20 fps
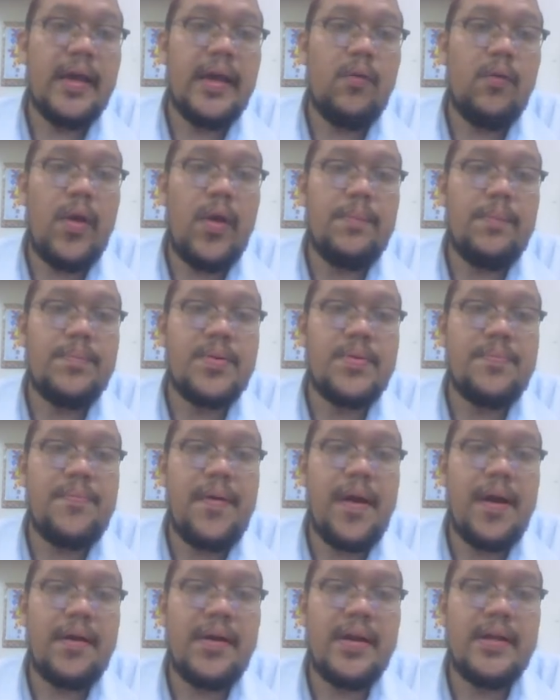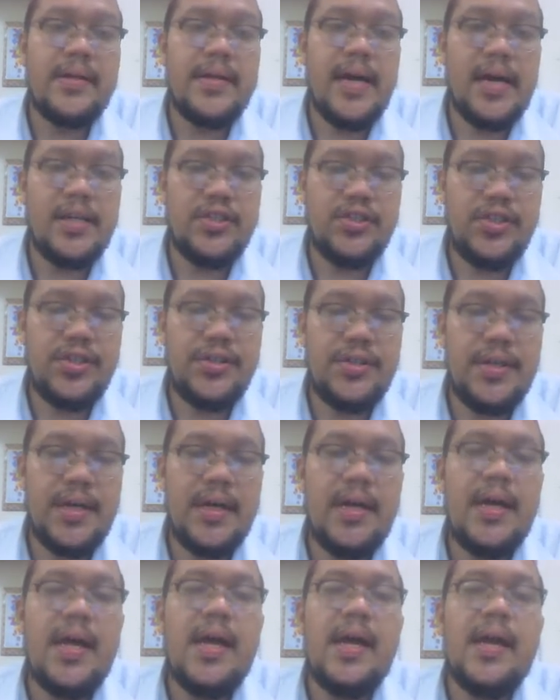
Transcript: when preparing the agenda,